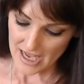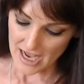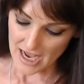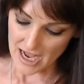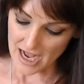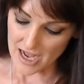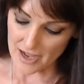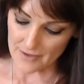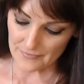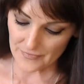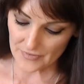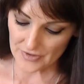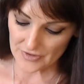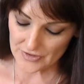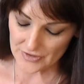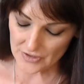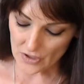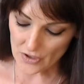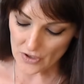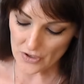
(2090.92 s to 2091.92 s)
Um,
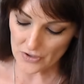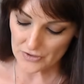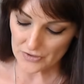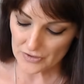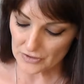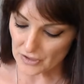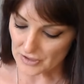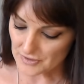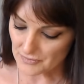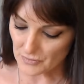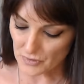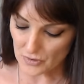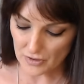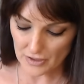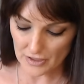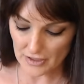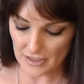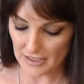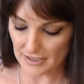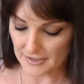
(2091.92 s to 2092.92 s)
so lots
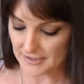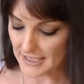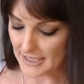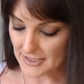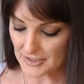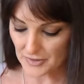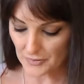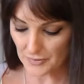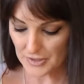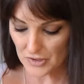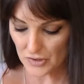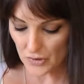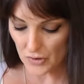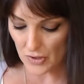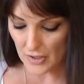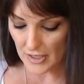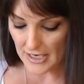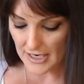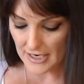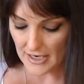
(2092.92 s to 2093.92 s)
more uh, sex to
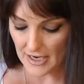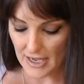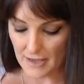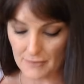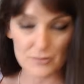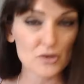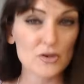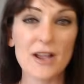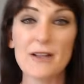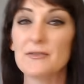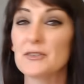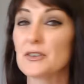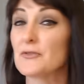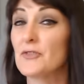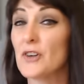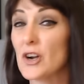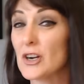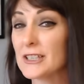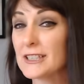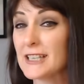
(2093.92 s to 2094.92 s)
enjoy, um, travel to
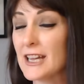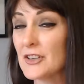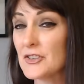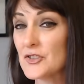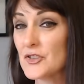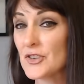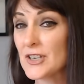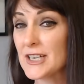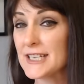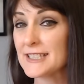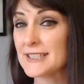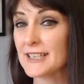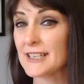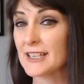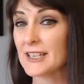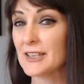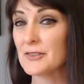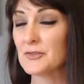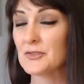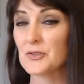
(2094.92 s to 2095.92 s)
foreign countries that
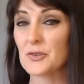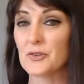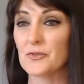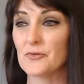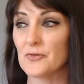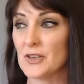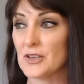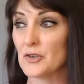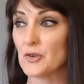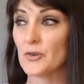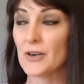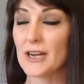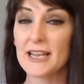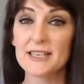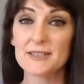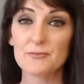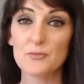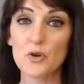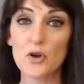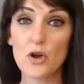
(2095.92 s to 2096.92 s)
can sort of
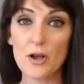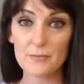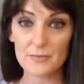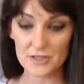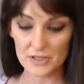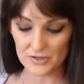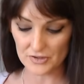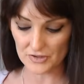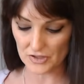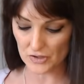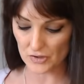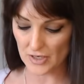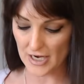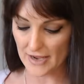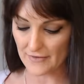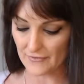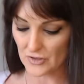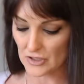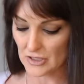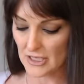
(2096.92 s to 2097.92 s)
increase, more options to
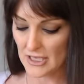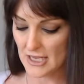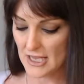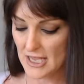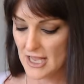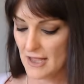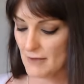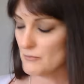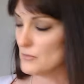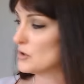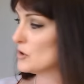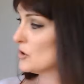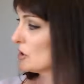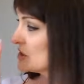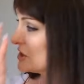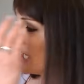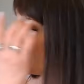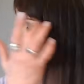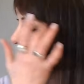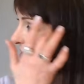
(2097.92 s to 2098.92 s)
travel, more
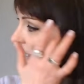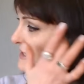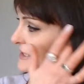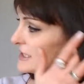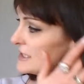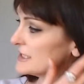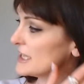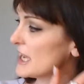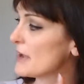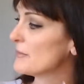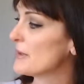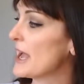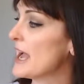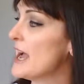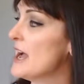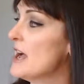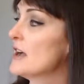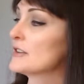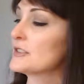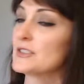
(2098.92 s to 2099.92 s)
chances to tap
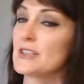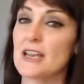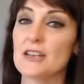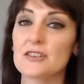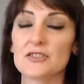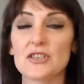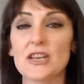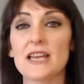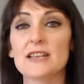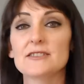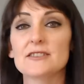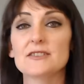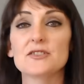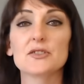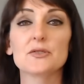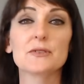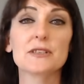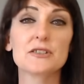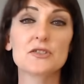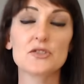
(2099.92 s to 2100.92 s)
out, chances
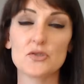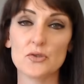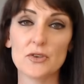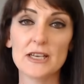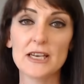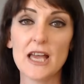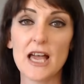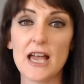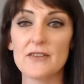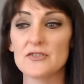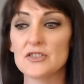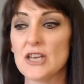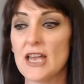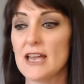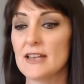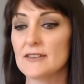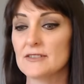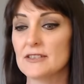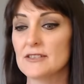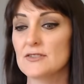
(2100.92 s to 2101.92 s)
to enjoy life,
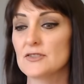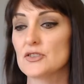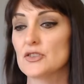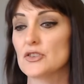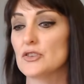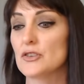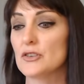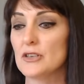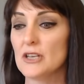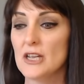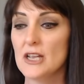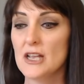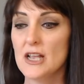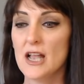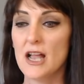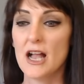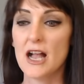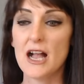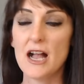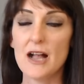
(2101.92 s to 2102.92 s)
chances to
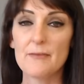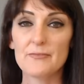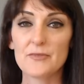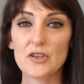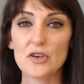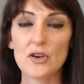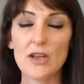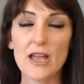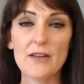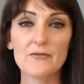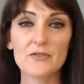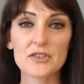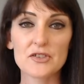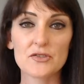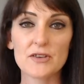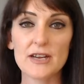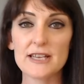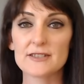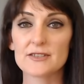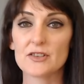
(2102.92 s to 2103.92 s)
um, you know, have
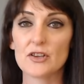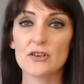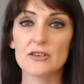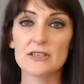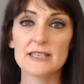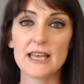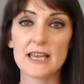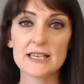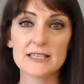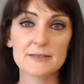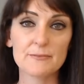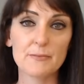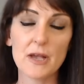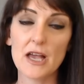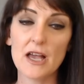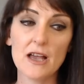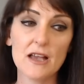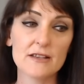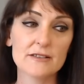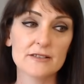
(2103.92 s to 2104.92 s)
retreats, go to day
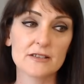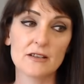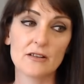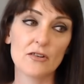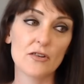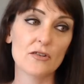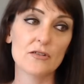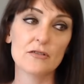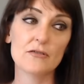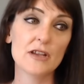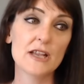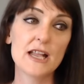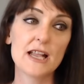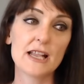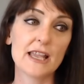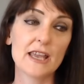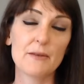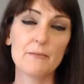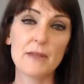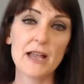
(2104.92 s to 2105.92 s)
spas, go
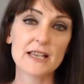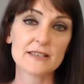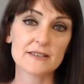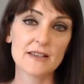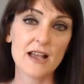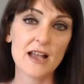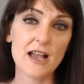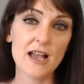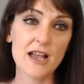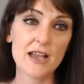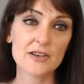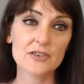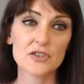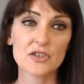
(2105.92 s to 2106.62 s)
get a massage,